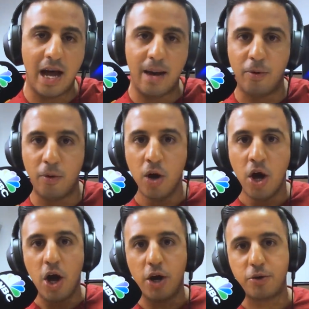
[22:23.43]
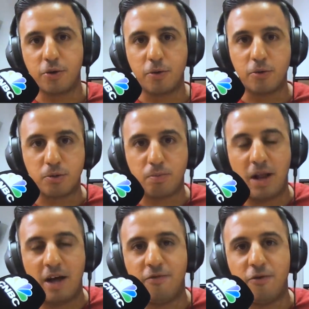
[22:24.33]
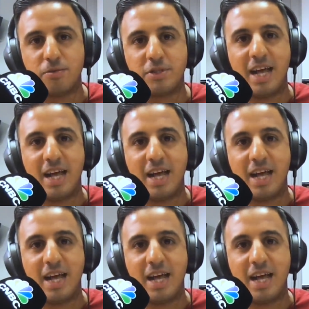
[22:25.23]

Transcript: Apple, and Google's platforms.